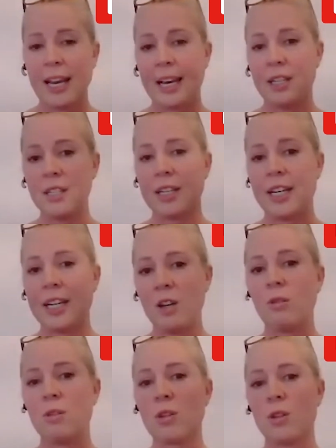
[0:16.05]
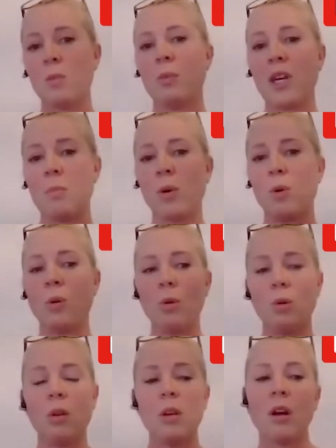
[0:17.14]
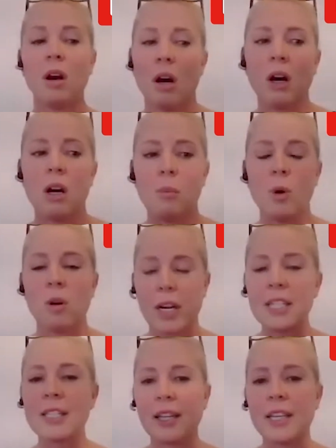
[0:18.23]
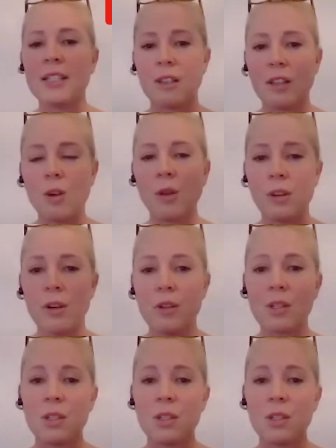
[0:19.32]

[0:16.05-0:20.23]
And I know that some people are more isolated than others,